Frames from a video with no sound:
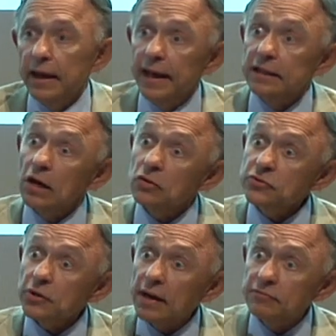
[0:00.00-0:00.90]
And they
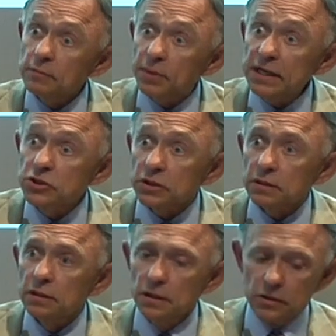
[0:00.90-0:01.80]
also have the budget
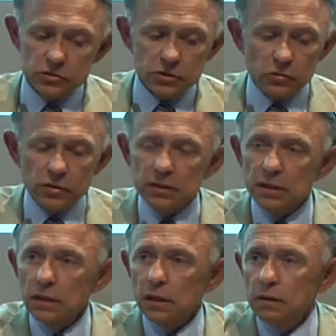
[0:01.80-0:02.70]
so that
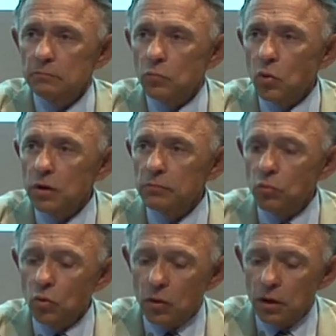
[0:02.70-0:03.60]
more and
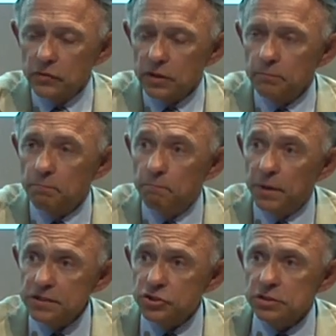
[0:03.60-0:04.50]
more the
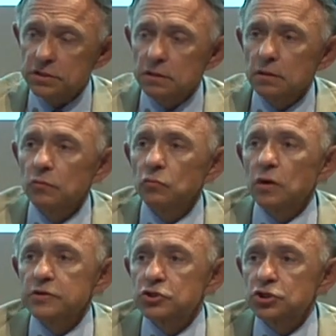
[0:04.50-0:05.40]
budget
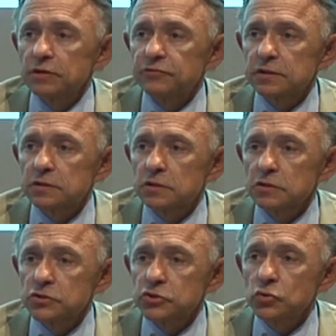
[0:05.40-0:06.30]
was shifted to
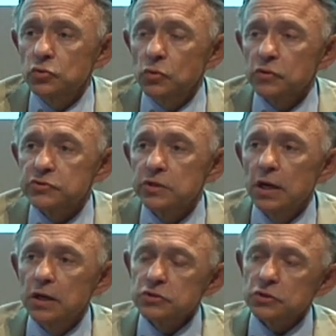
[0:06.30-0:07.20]
the schools
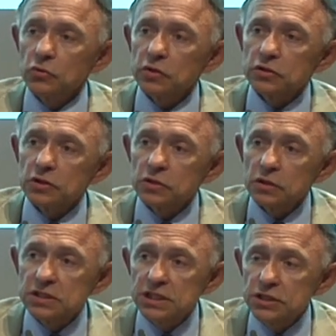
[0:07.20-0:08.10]
so that the
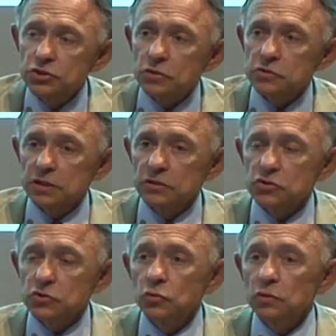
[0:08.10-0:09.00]
teachers and the
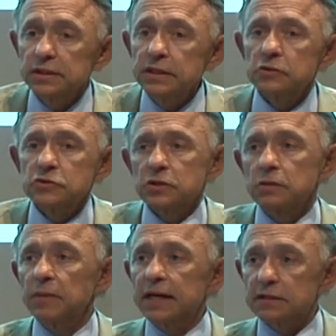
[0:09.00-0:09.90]
school leaders
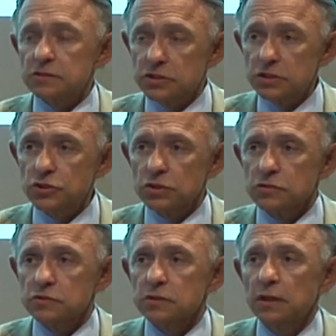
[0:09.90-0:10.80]
could make
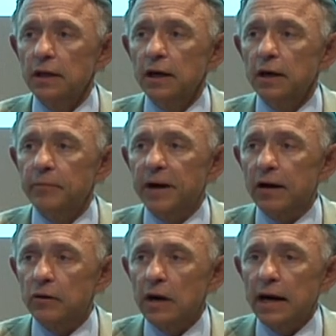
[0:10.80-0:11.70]
decisions
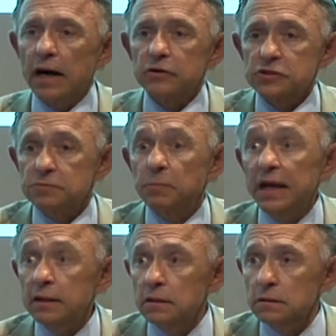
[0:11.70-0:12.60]
about how to
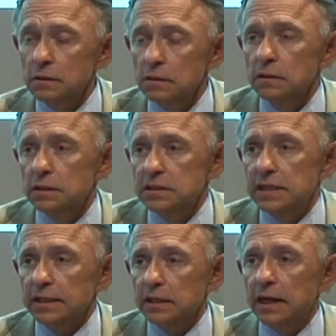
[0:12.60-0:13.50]
spend the
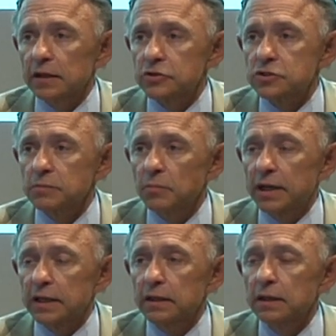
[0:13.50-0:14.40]
technology
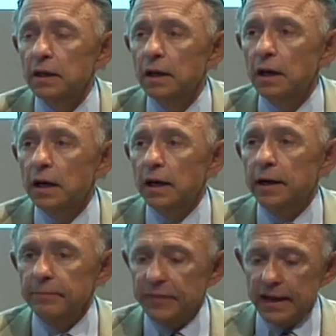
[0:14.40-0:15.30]
money
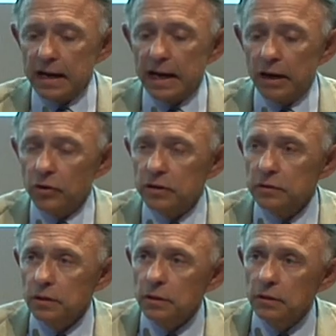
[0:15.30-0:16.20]
um, and how it
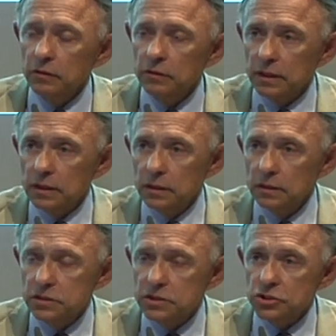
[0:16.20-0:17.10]
the
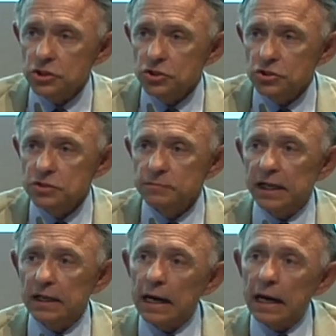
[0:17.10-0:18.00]
the decisions
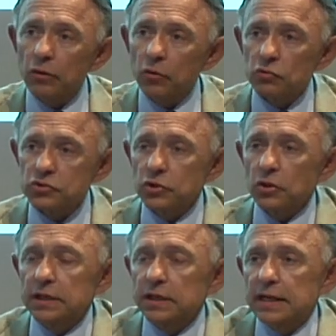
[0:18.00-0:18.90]
about how it was
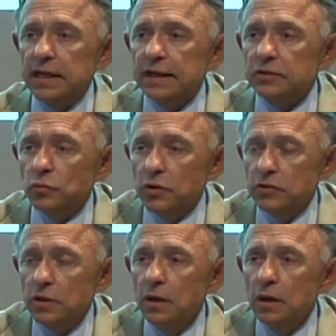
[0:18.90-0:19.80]
going to connect
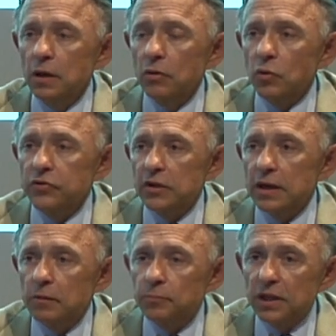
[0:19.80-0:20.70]
with with
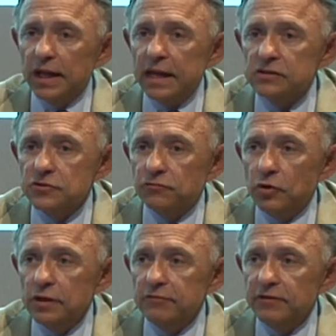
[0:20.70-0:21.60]
their plans
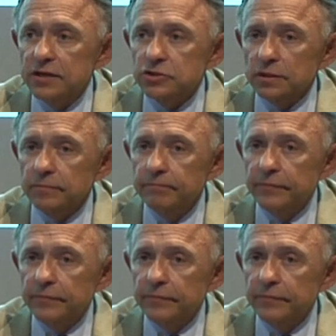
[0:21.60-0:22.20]
for innovation.